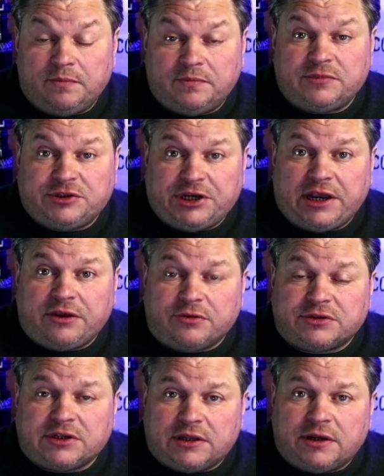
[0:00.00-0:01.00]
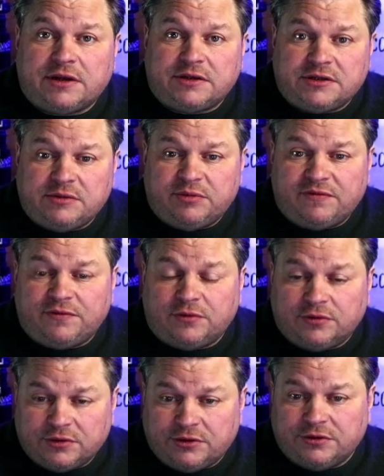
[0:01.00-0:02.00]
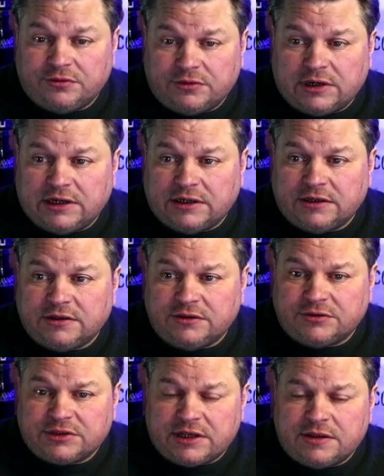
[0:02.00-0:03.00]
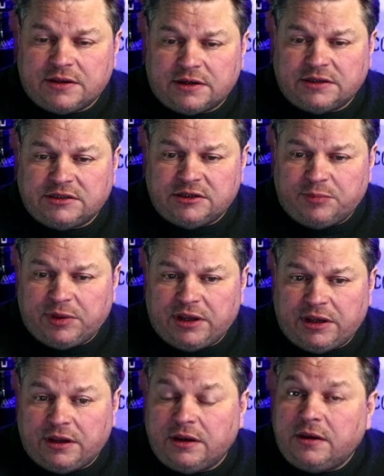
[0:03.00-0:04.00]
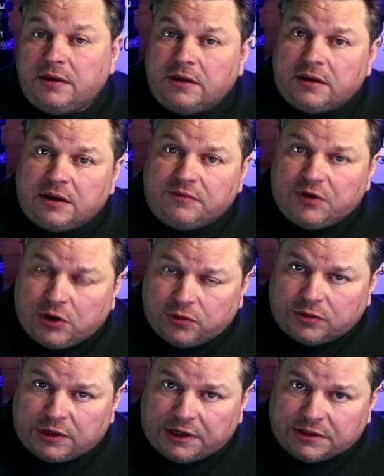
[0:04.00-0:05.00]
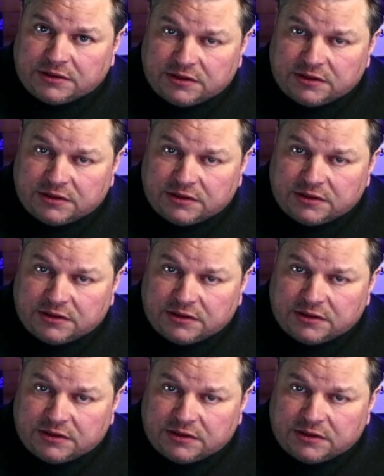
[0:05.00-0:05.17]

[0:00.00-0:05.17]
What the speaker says: check your salinity before you send the ICP and record it.